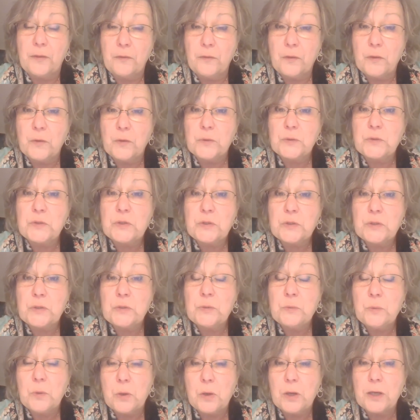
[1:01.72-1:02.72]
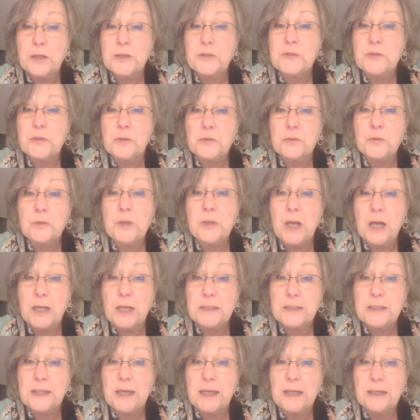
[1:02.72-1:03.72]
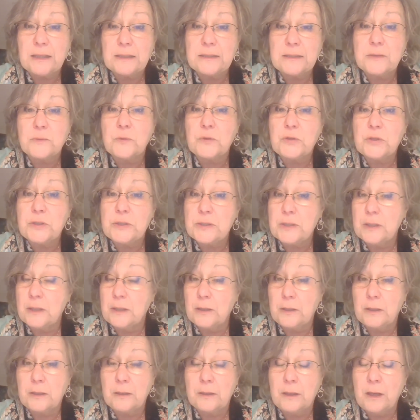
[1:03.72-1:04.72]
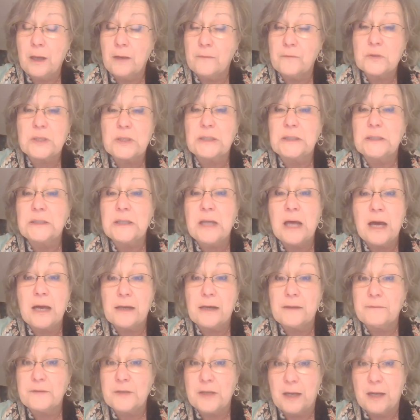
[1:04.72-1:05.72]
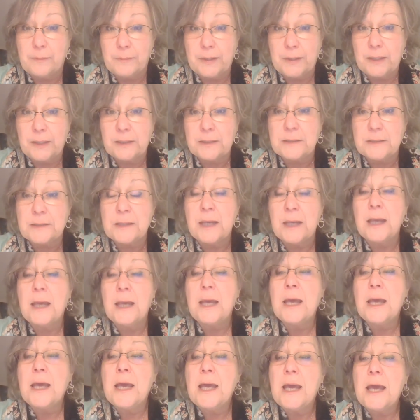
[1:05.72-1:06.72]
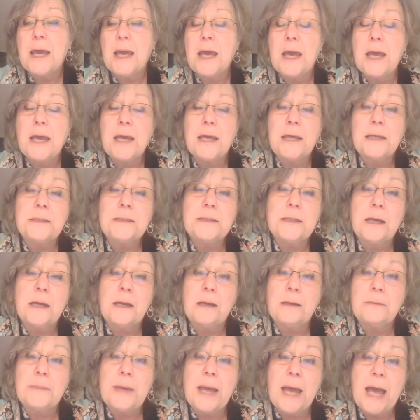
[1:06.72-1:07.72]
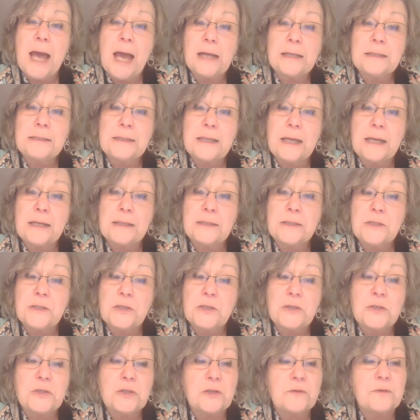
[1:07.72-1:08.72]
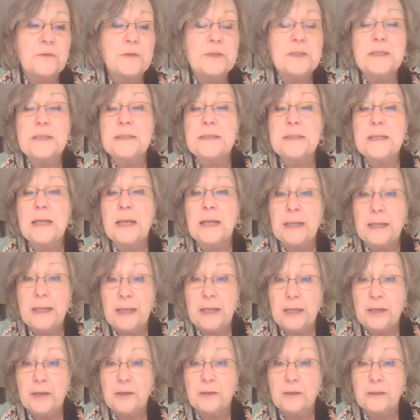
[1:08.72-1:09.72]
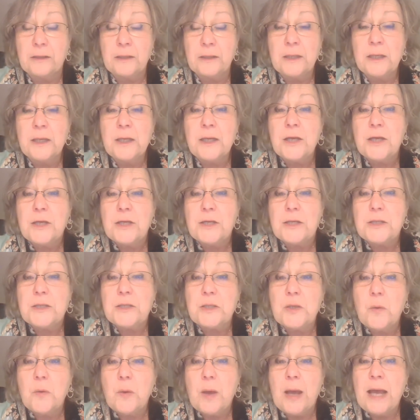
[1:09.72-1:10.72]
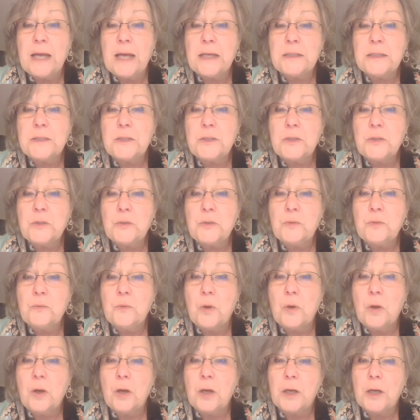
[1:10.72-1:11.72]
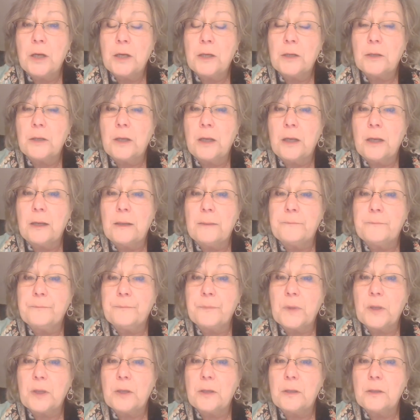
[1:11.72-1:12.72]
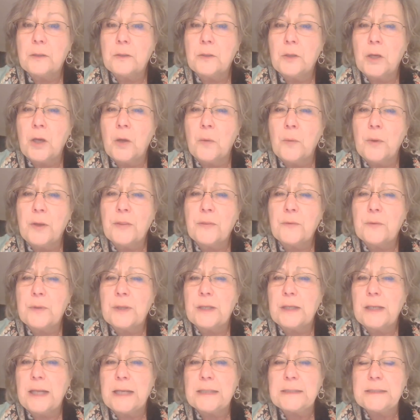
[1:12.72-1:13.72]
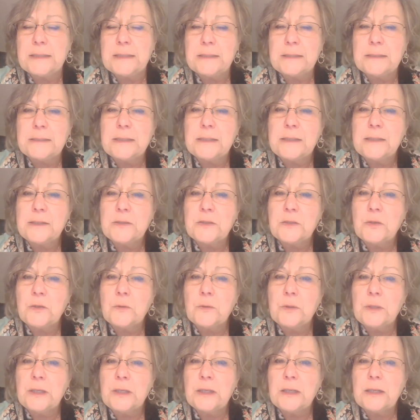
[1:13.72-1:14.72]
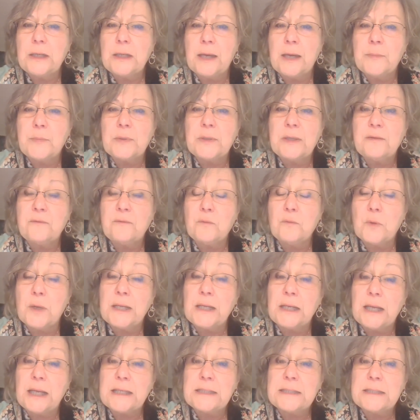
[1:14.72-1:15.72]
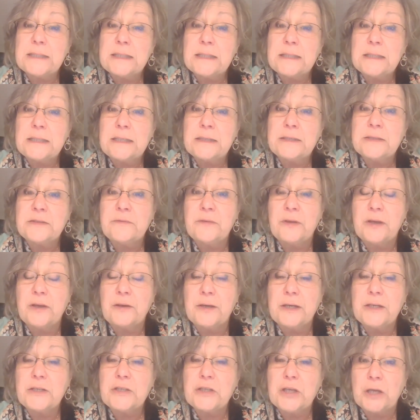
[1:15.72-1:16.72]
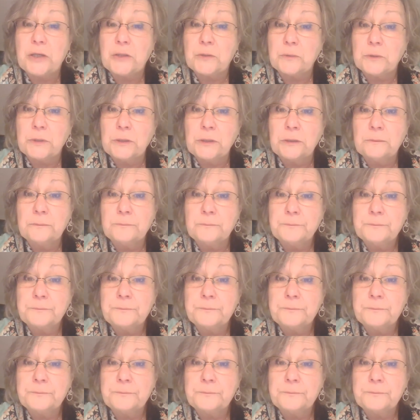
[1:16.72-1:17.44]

and those two are social context, which covers a lot of topics, and access to services and care. So as you are going through the lessons in this unit, I believe one lesson is very general.